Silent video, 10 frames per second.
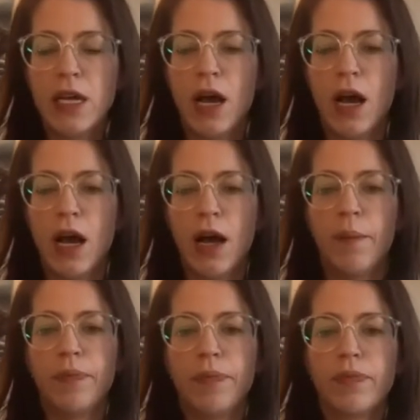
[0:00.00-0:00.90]

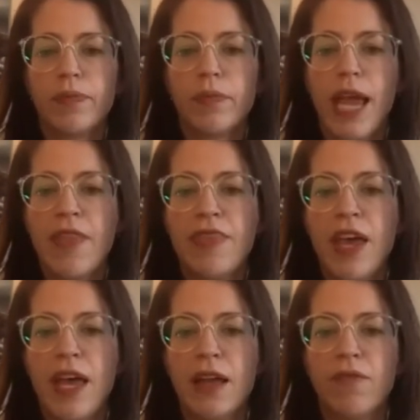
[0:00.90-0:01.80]
And
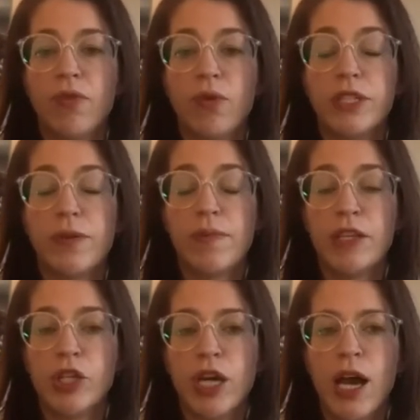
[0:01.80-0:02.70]
then for
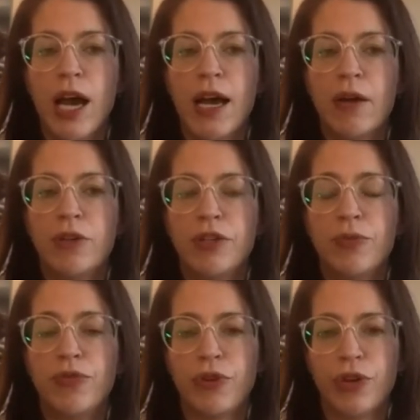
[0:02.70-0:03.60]
dementia, I would do
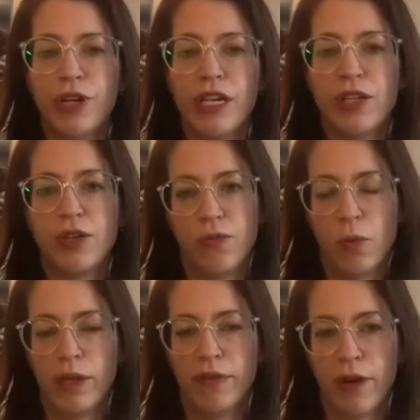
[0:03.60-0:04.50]
30 to
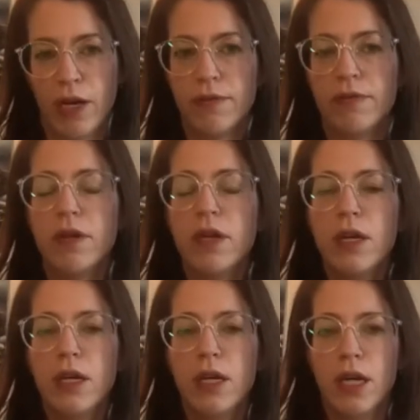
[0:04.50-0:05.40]
45.
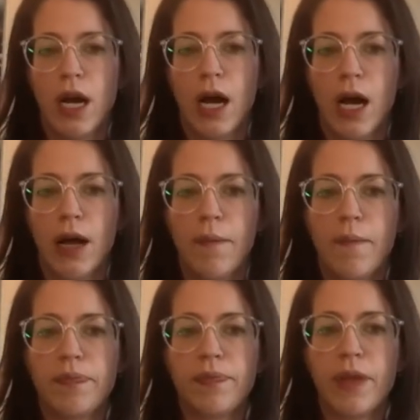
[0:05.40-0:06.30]

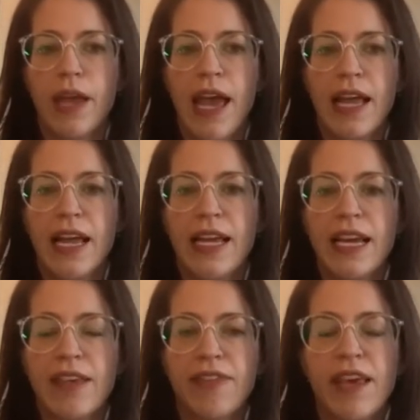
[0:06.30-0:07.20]
And I
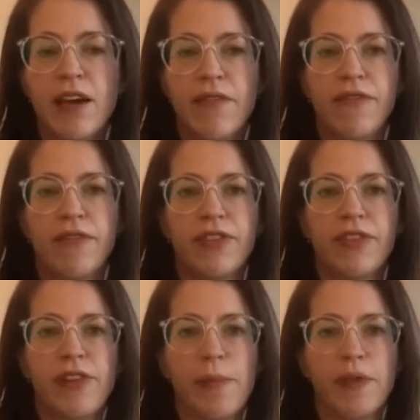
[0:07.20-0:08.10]
think of
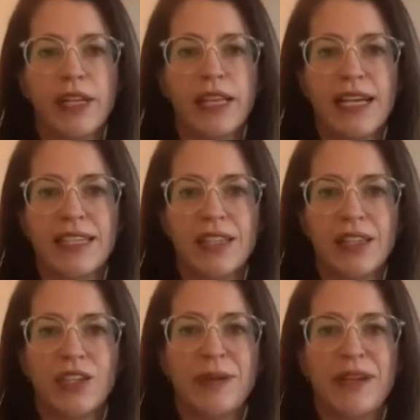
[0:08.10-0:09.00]
some of the classes a
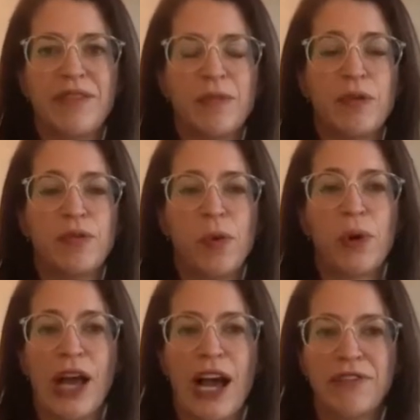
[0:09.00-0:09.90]
little bit of the before
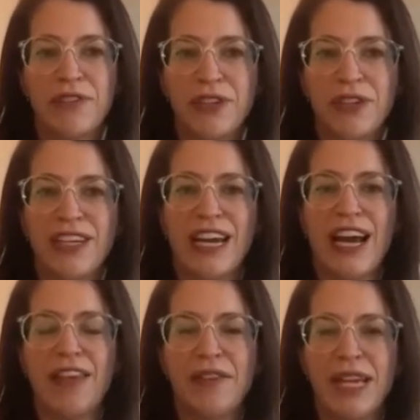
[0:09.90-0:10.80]
and after,
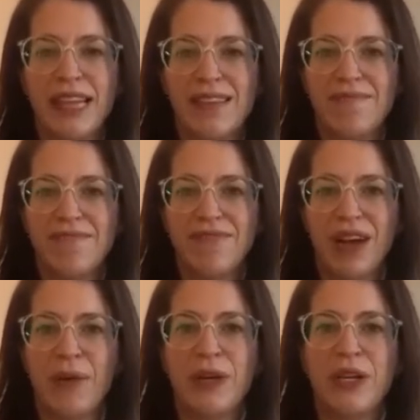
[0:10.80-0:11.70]
gathering them.
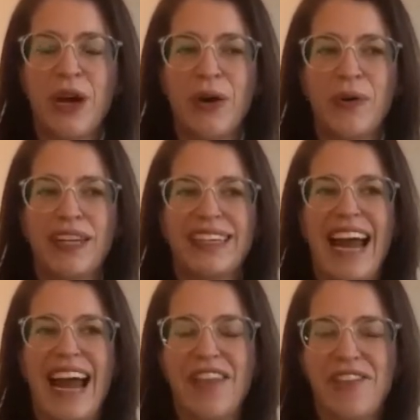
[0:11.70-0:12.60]
I would go and
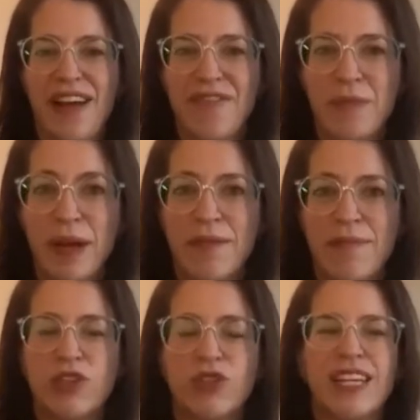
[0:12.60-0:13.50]
gather everybody,
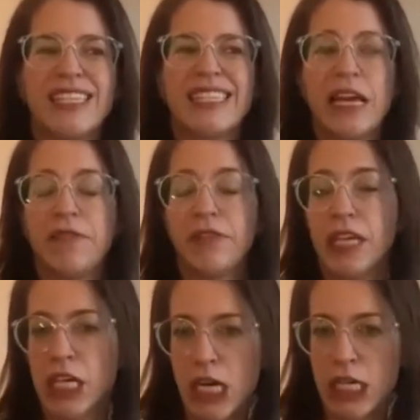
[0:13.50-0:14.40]
make sure they safely
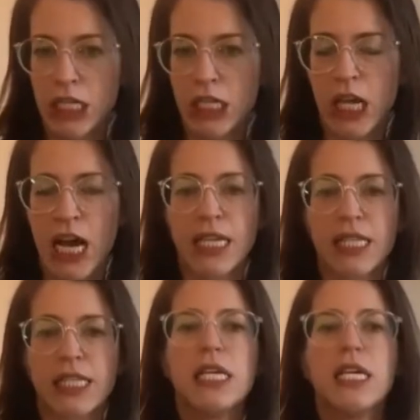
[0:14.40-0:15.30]
got to
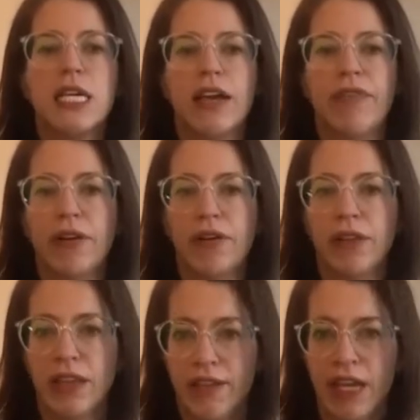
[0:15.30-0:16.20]
class if they're
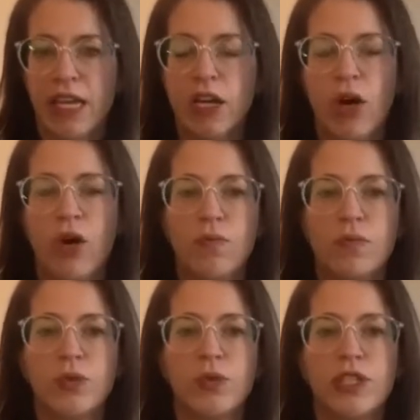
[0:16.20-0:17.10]
living in home
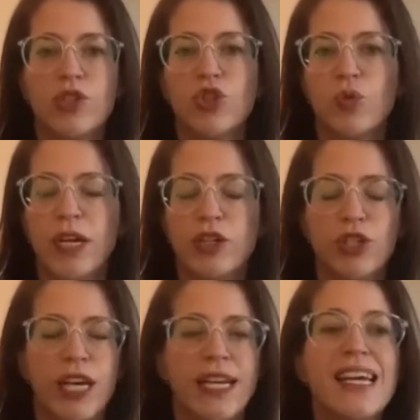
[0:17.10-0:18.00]
sort of
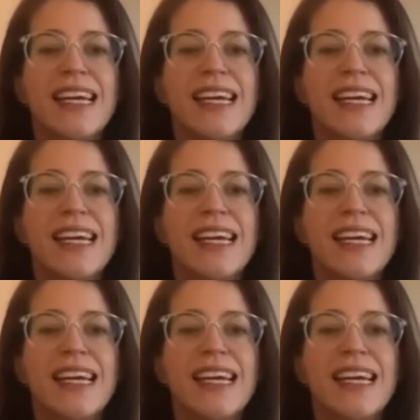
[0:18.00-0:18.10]
situation.